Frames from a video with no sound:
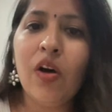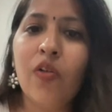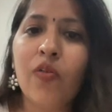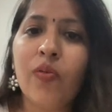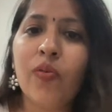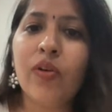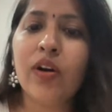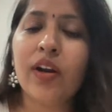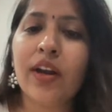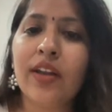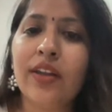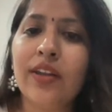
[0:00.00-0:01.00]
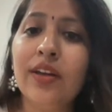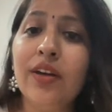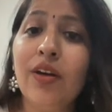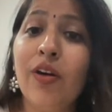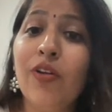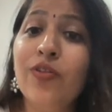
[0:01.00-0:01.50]
of
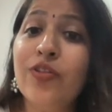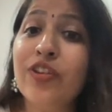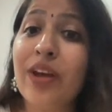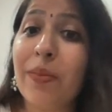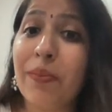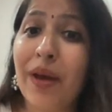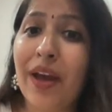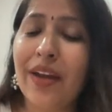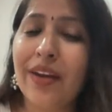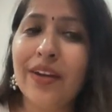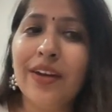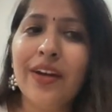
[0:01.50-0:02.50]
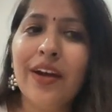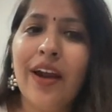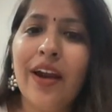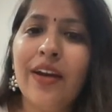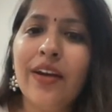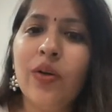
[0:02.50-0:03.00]
of Japan
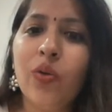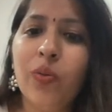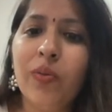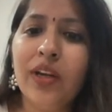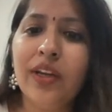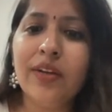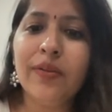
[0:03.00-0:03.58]
and Nomai.